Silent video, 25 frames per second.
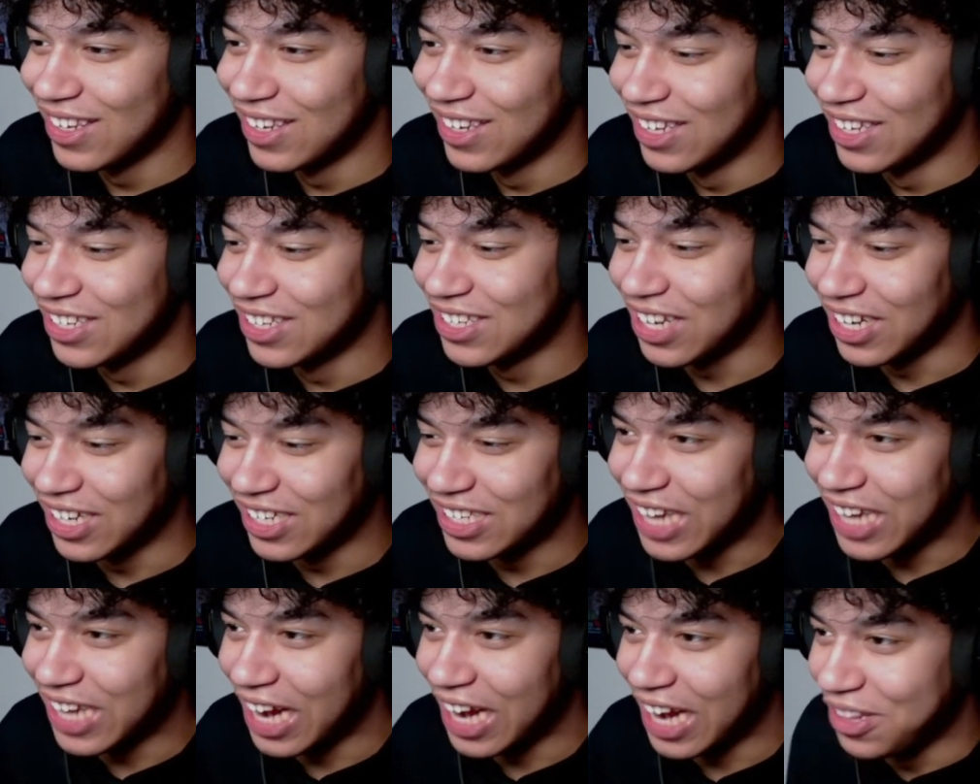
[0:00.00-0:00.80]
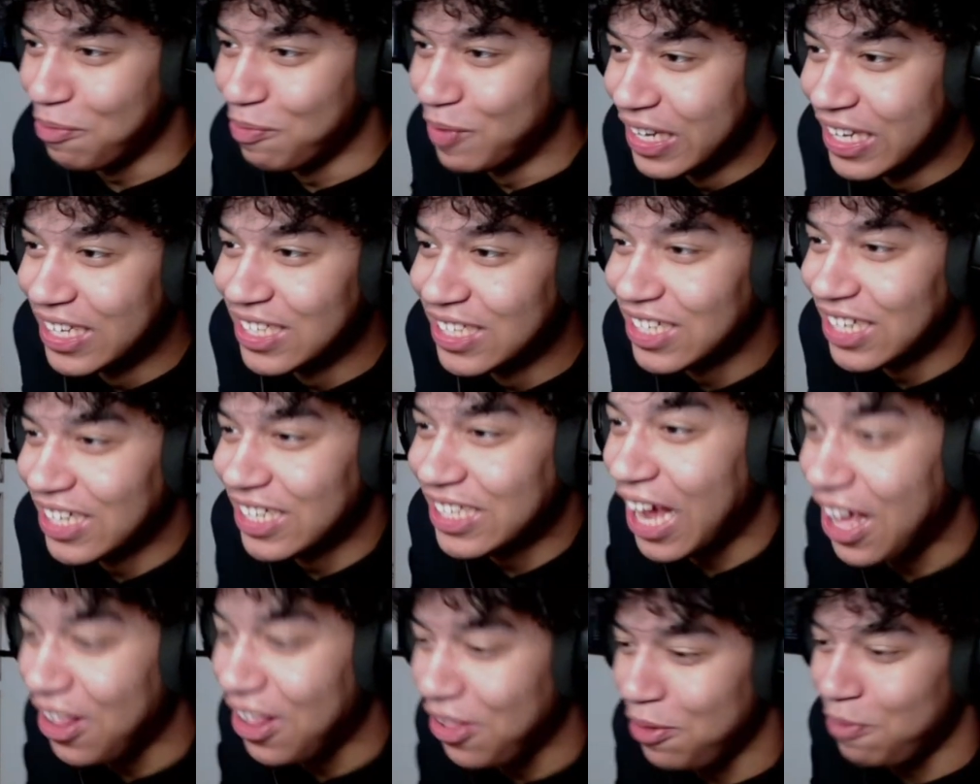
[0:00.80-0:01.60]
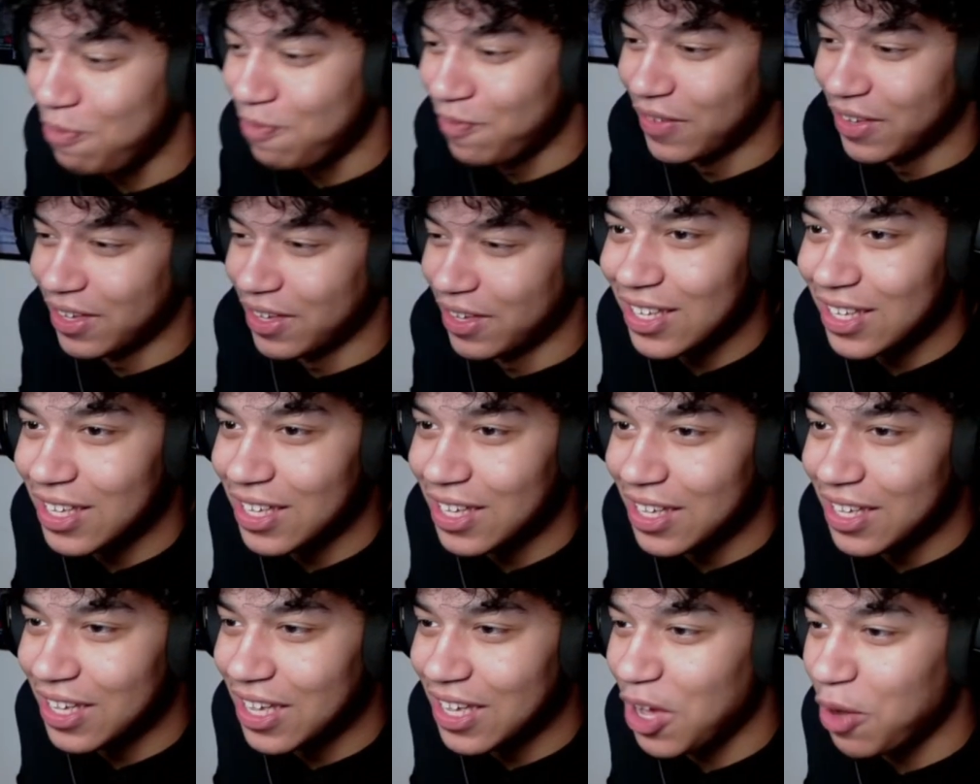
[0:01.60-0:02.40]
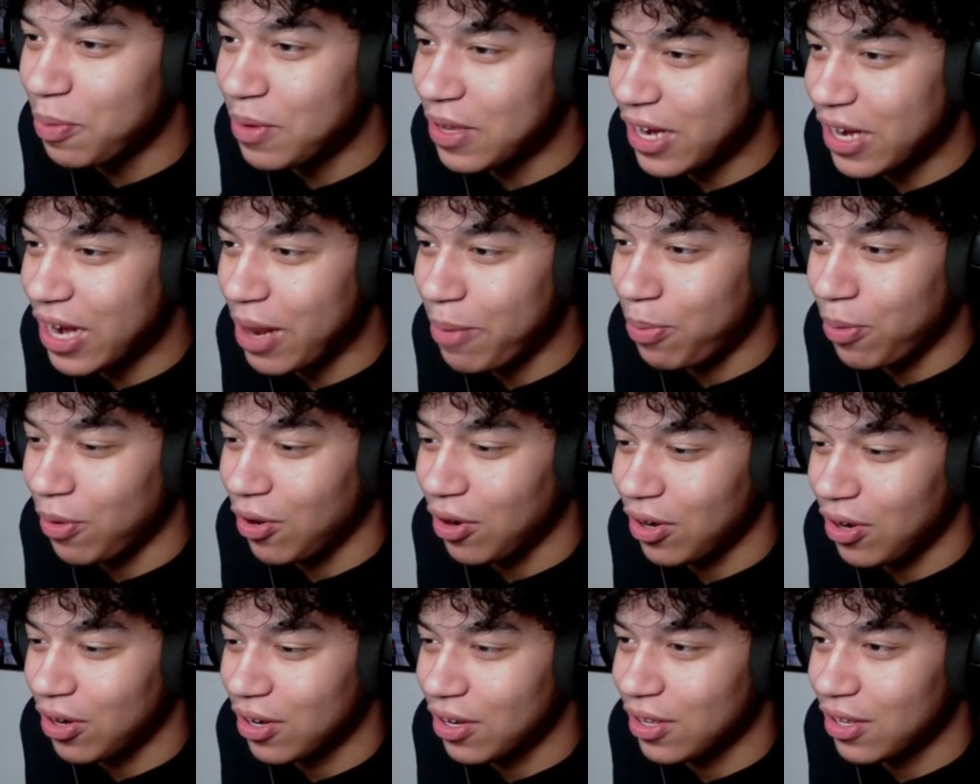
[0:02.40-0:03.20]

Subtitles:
He's gonna tell him. He's gonna tell him. He'll be an emperor.